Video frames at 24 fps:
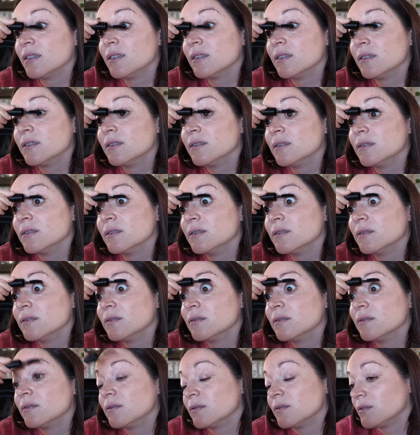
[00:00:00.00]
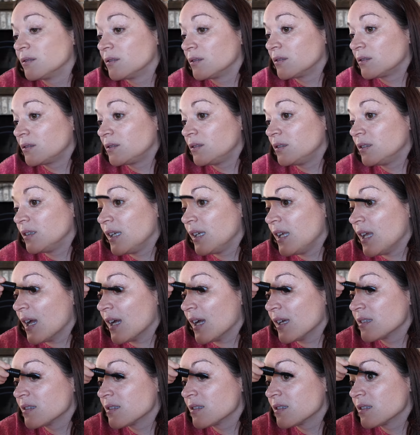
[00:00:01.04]

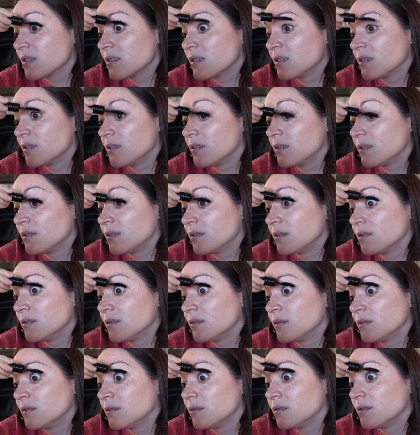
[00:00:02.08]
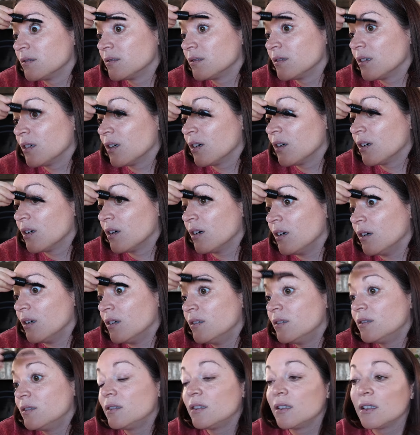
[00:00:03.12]

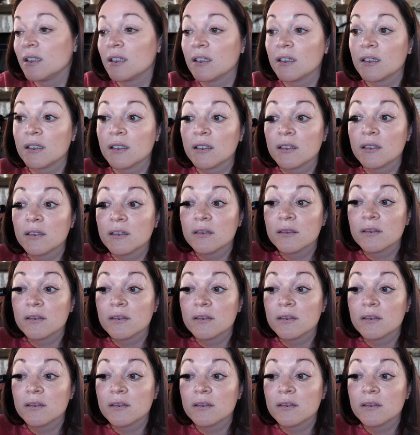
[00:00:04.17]
(silence)